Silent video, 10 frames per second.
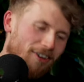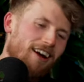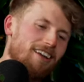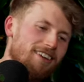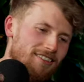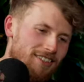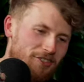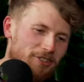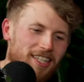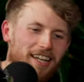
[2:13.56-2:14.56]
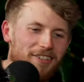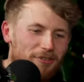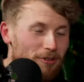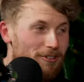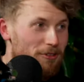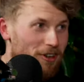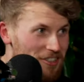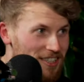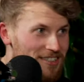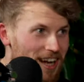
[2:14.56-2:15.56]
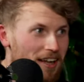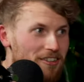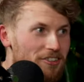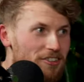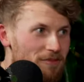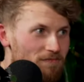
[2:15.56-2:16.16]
All right. Let's do this again. You're on a desert island.